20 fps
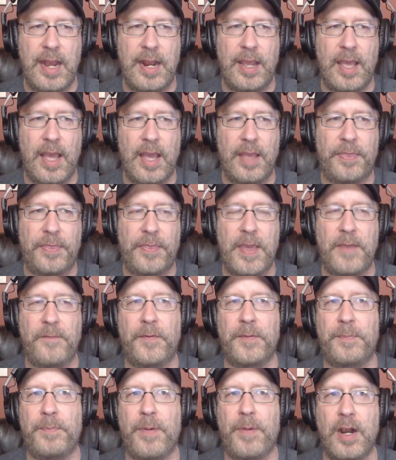I think
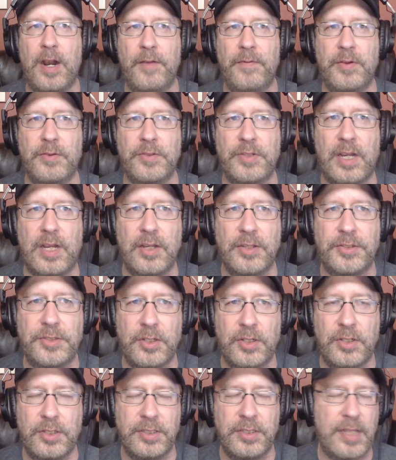for part of it was
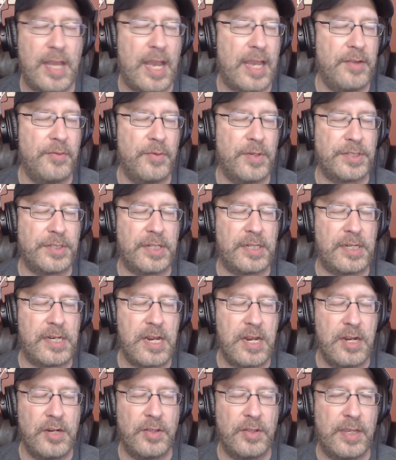also I wasn't
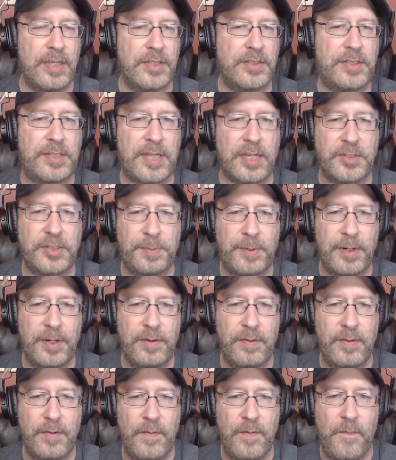nearly as
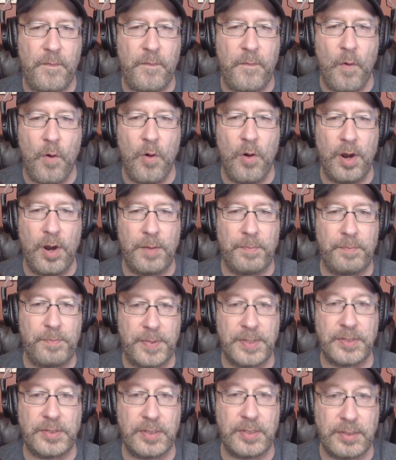desperate for
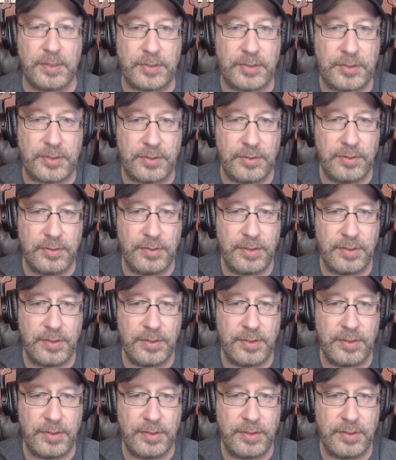business